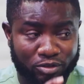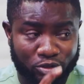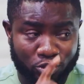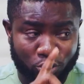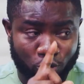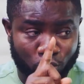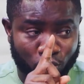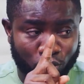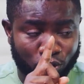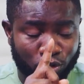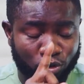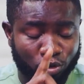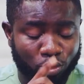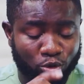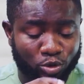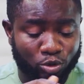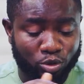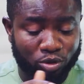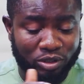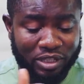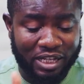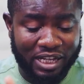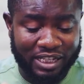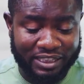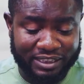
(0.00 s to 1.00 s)
You want to
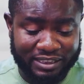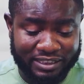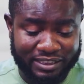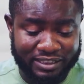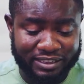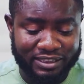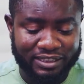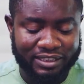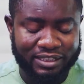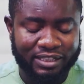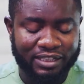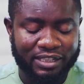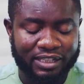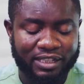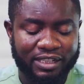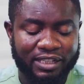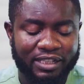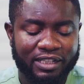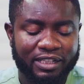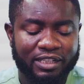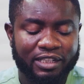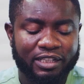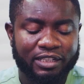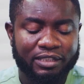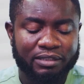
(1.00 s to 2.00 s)
know that.
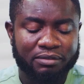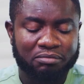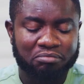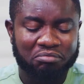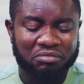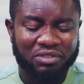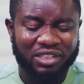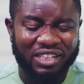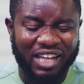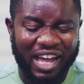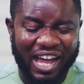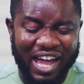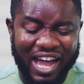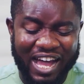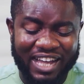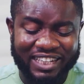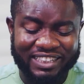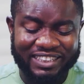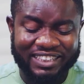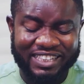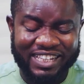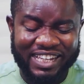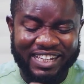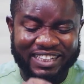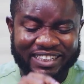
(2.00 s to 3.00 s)

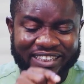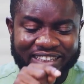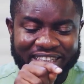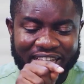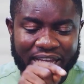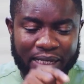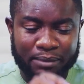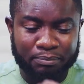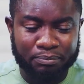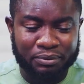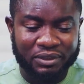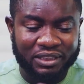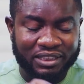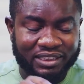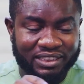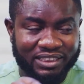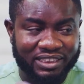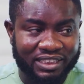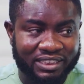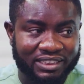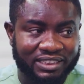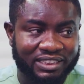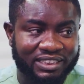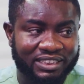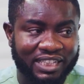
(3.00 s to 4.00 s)
Are there debris
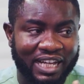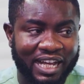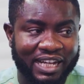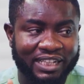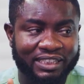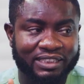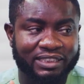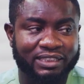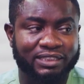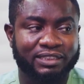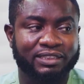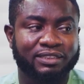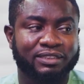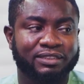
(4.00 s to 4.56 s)
inside?